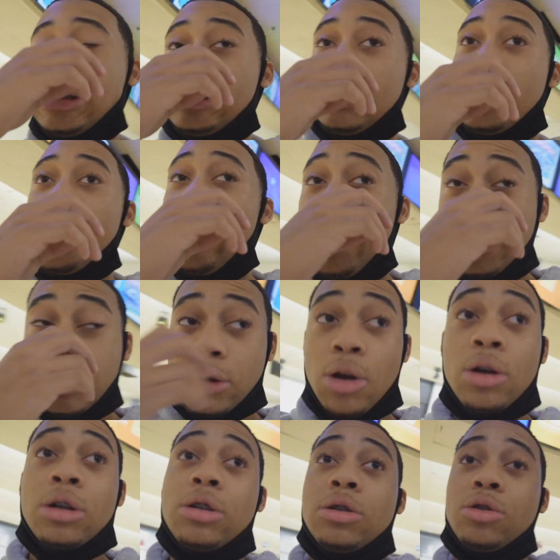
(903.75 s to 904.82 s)
shit.
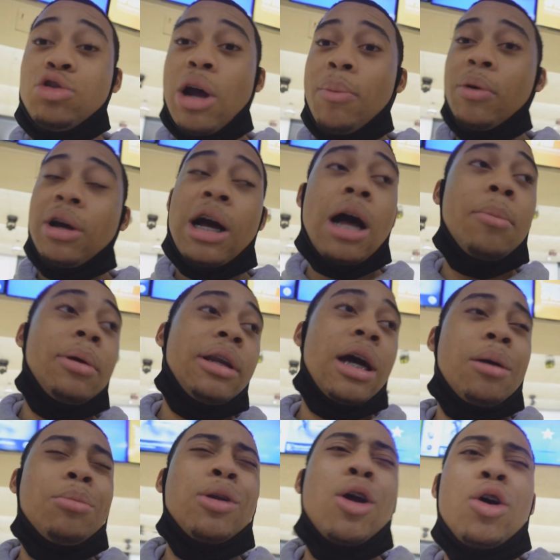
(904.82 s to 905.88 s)
Throw, drop a comment
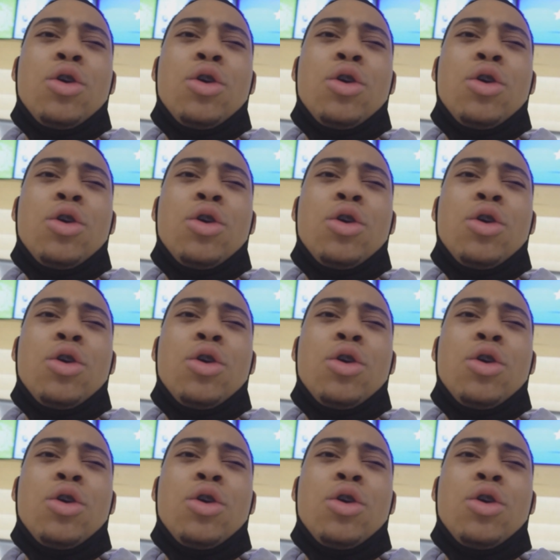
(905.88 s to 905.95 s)
down below.